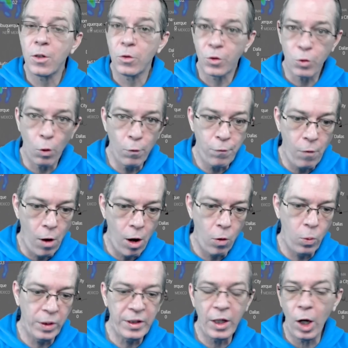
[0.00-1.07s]
So far
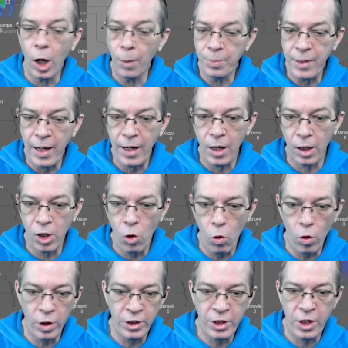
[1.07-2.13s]
with the update,
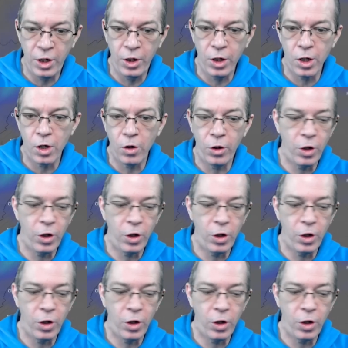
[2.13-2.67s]
according to the Euro,